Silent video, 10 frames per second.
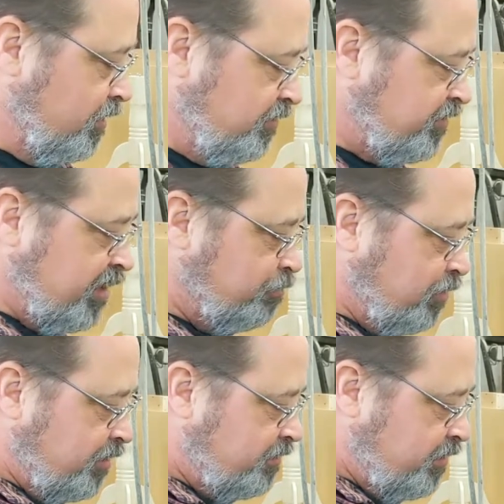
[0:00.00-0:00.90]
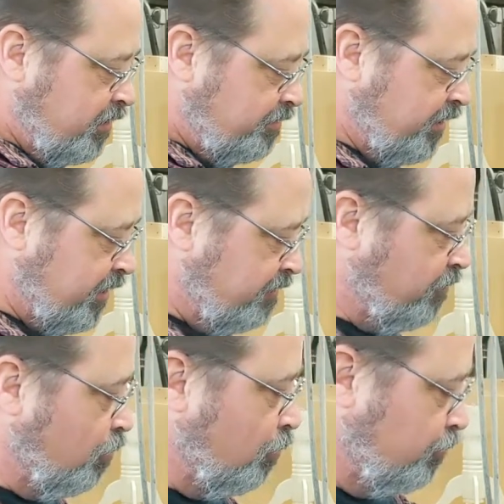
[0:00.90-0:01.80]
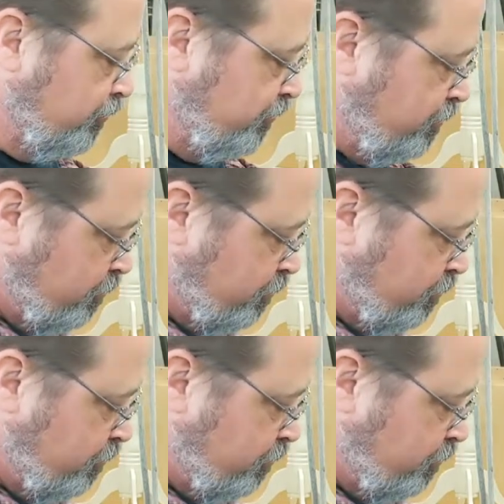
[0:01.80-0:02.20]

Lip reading: template the F-holes,